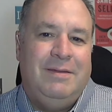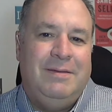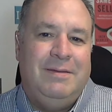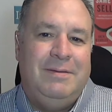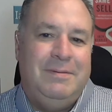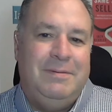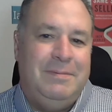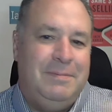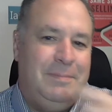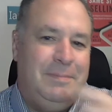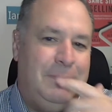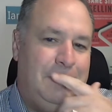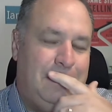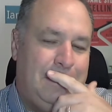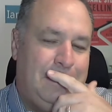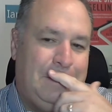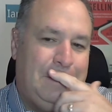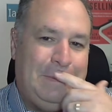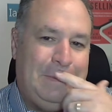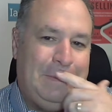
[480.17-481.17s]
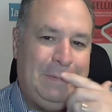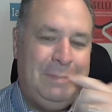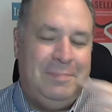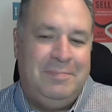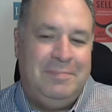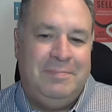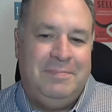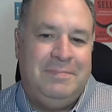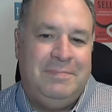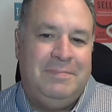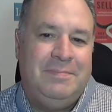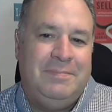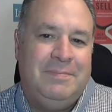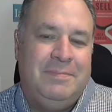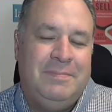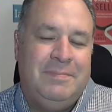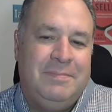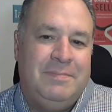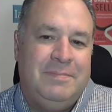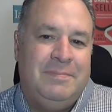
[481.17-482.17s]

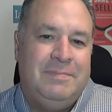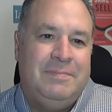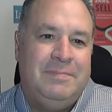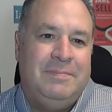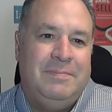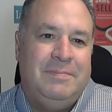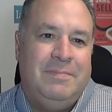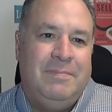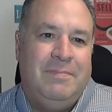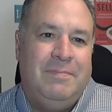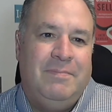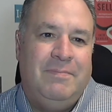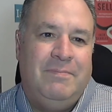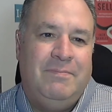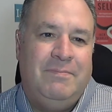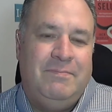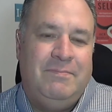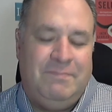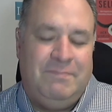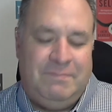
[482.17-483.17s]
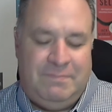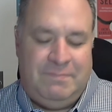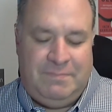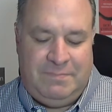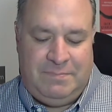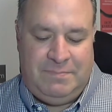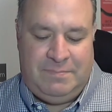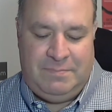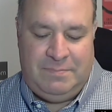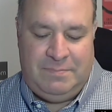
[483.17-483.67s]
This person isn't speaking.